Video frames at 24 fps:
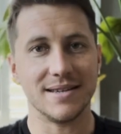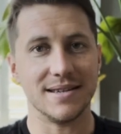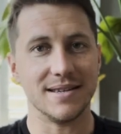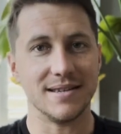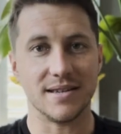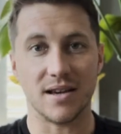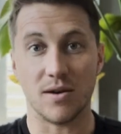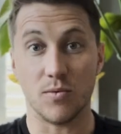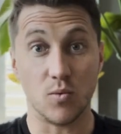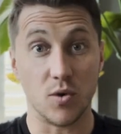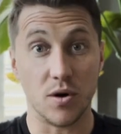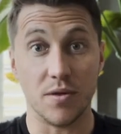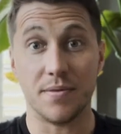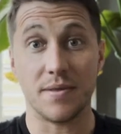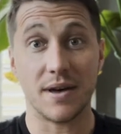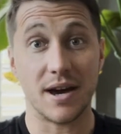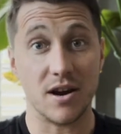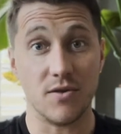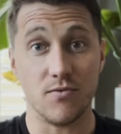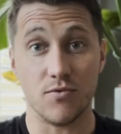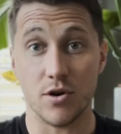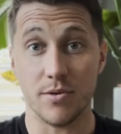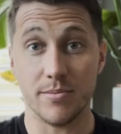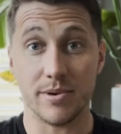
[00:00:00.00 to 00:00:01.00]
Is I want that
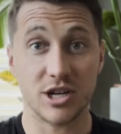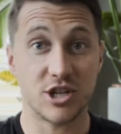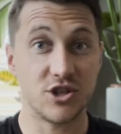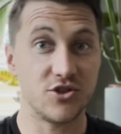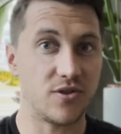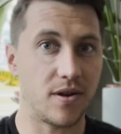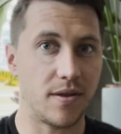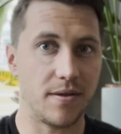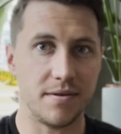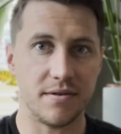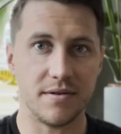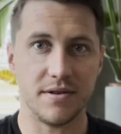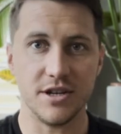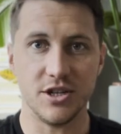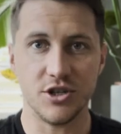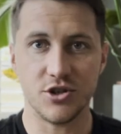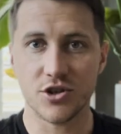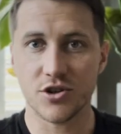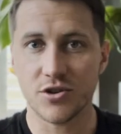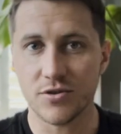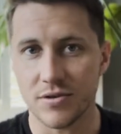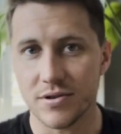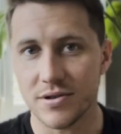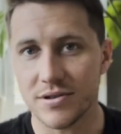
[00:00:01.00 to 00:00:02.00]
aerobic strength and
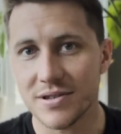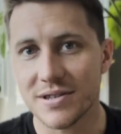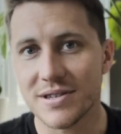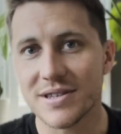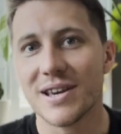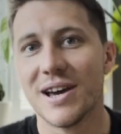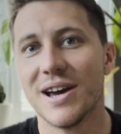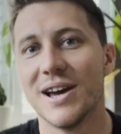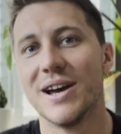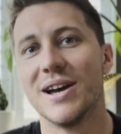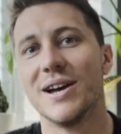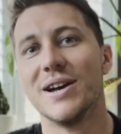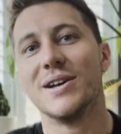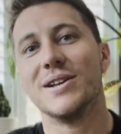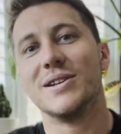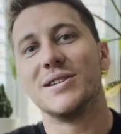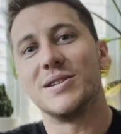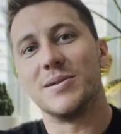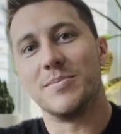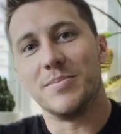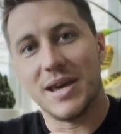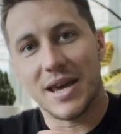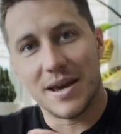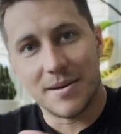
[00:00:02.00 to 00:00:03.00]
endurance
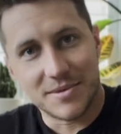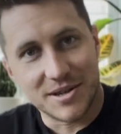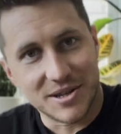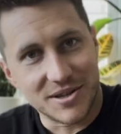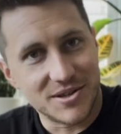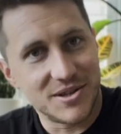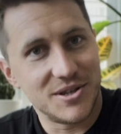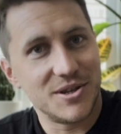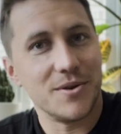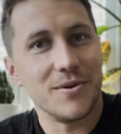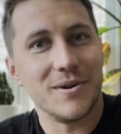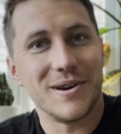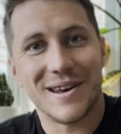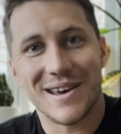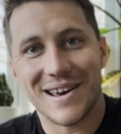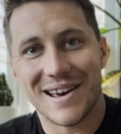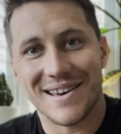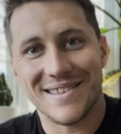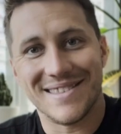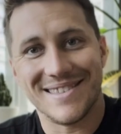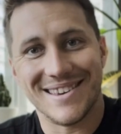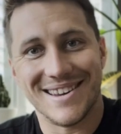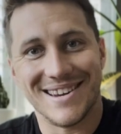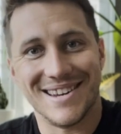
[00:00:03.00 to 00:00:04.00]
to be able to do it
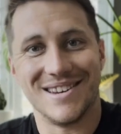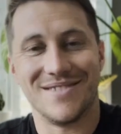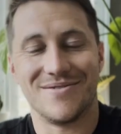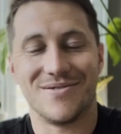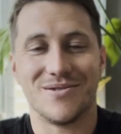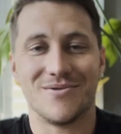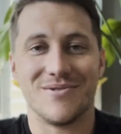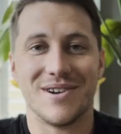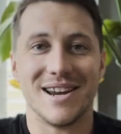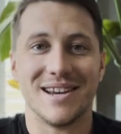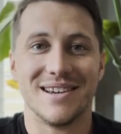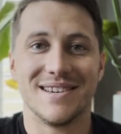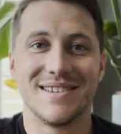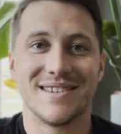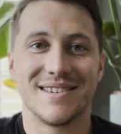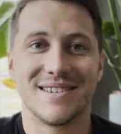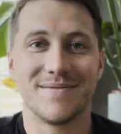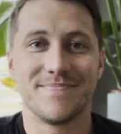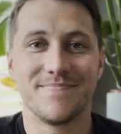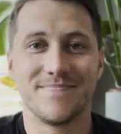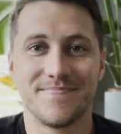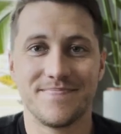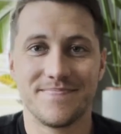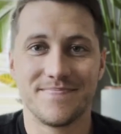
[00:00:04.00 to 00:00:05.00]
at the end of a race.